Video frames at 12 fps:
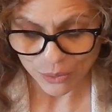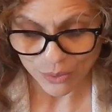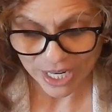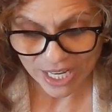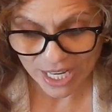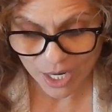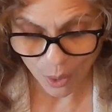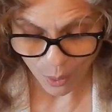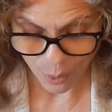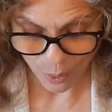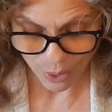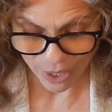
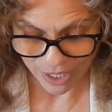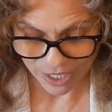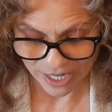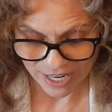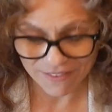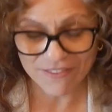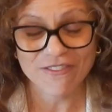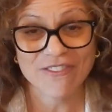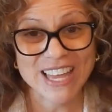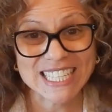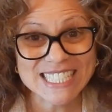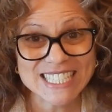3-horn
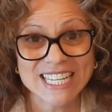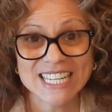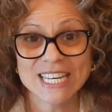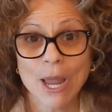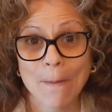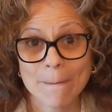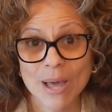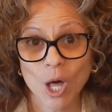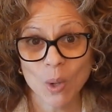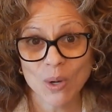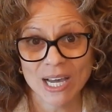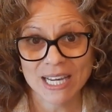Fenton
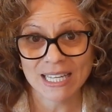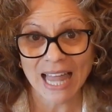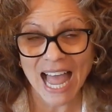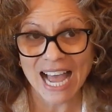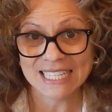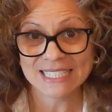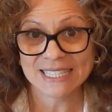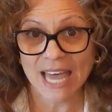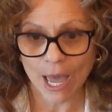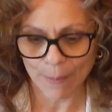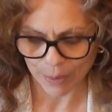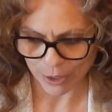milk glass
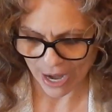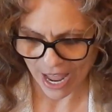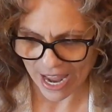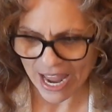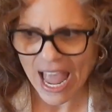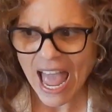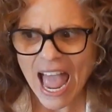Epergne.